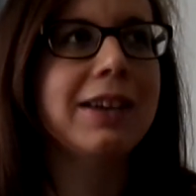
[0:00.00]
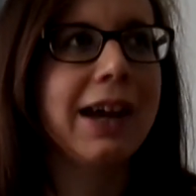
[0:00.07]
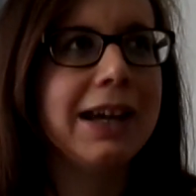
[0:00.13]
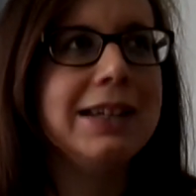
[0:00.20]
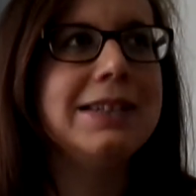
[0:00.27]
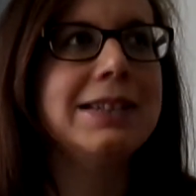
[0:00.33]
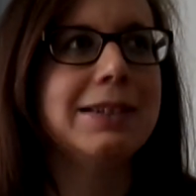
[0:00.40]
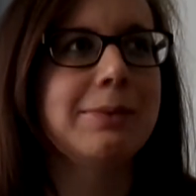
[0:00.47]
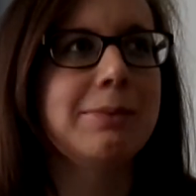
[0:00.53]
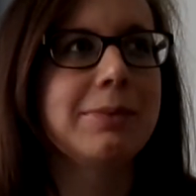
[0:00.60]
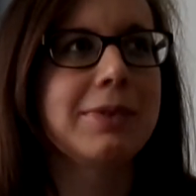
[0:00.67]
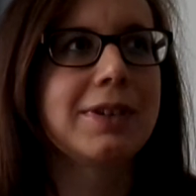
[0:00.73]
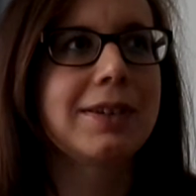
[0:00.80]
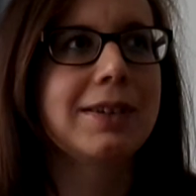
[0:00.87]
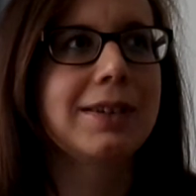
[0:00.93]

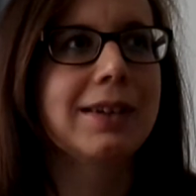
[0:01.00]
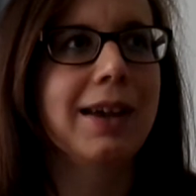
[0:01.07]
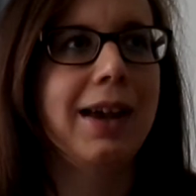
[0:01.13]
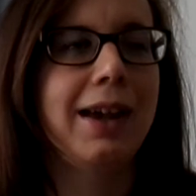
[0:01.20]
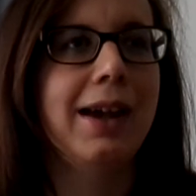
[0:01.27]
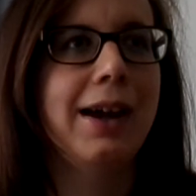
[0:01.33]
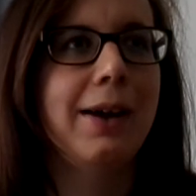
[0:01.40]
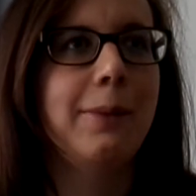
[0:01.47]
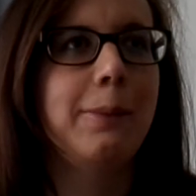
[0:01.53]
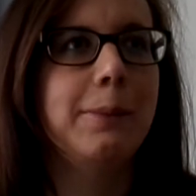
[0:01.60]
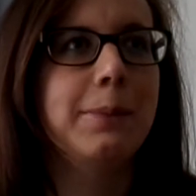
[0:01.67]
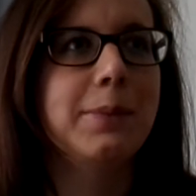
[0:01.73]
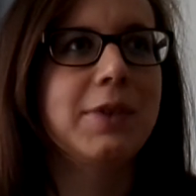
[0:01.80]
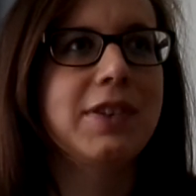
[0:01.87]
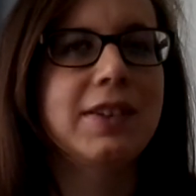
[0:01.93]
items
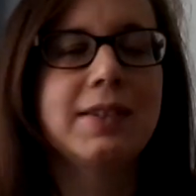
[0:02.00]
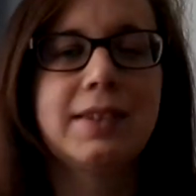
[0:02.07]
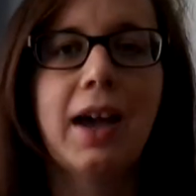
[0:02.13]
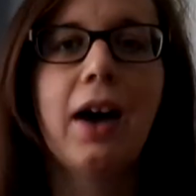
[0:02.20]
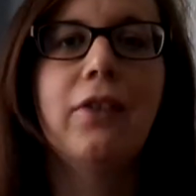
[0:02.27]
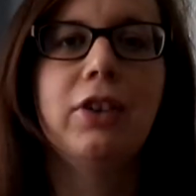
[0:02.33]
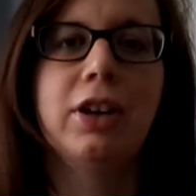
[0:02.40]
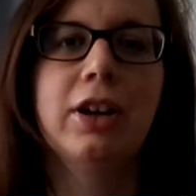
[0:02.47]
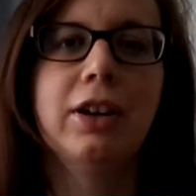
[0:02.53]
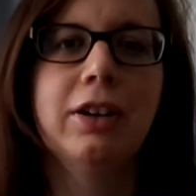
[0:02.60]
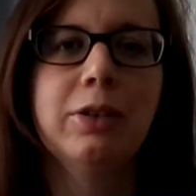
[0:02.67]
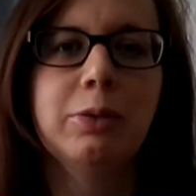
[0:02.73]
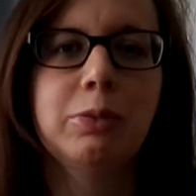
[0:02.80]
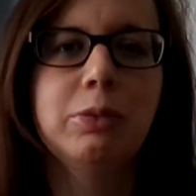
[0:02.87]
um, since having her.